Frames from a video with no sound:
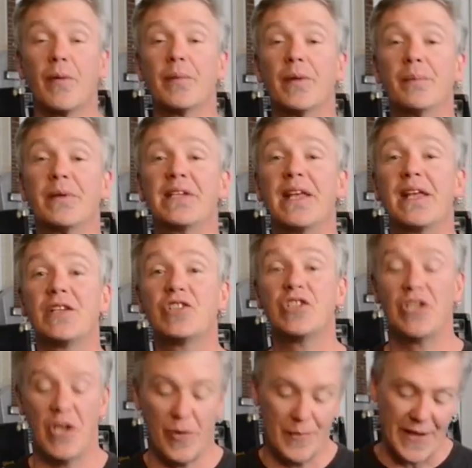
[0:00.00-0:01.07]
the
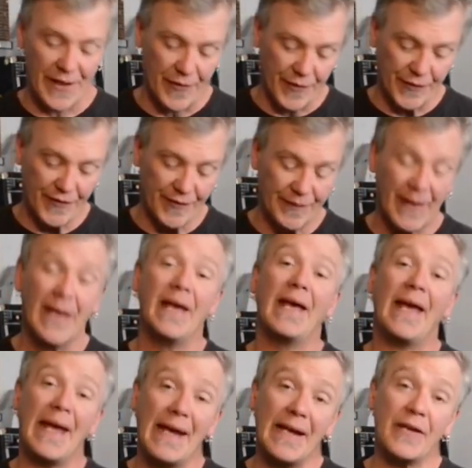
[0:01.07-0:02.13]
potentiometers
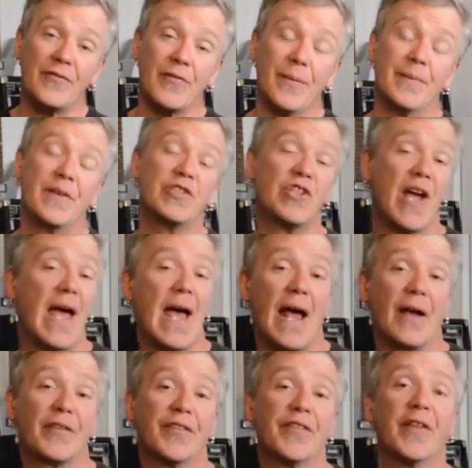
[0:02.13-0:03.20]
and from the jacks.